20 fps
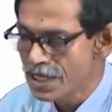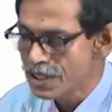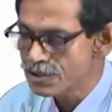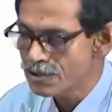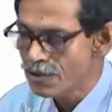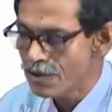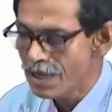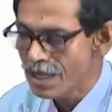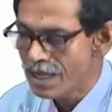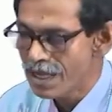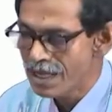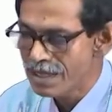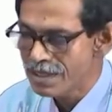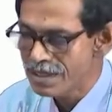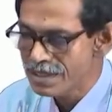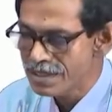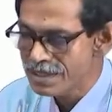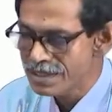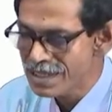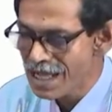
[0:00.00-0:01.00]
So,
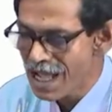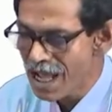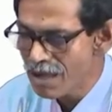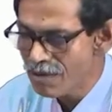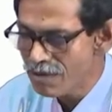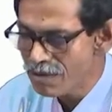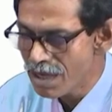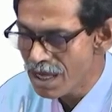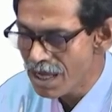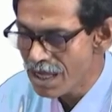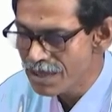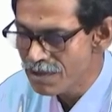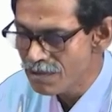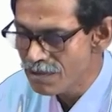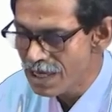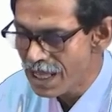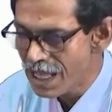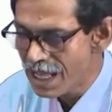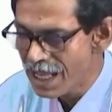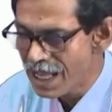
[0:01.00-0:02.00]
now I
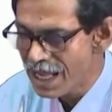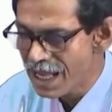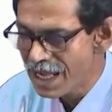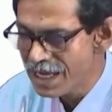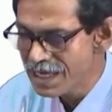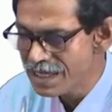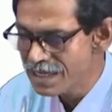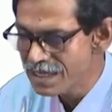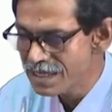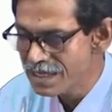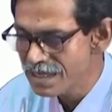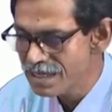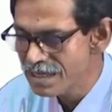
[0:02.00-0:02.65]
will add